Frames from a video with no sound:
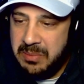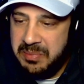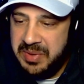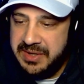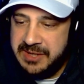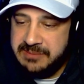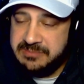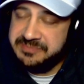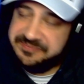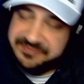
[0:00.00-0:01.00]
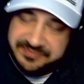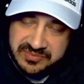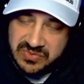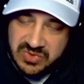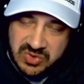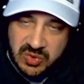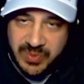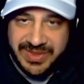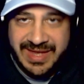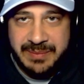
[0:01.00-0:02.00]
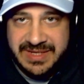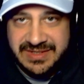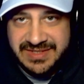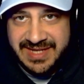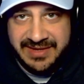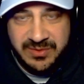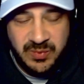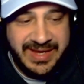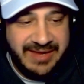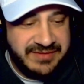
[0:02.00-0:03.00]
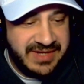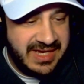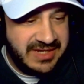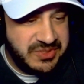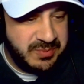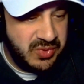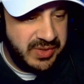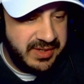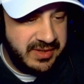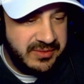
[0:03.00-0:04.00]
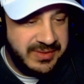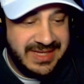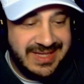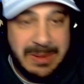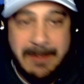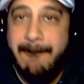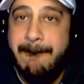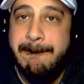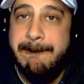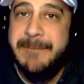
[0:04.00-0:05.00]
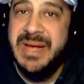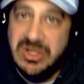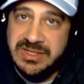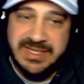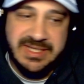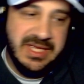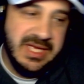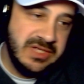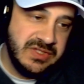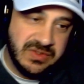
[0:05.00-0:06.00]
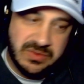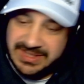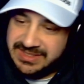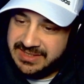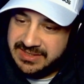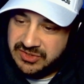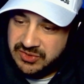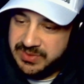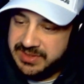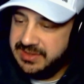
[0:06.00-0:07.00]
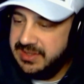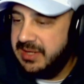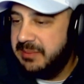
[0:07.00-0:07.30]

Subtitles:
But with that being said, we have Tosh.o in the building, so let's get into it.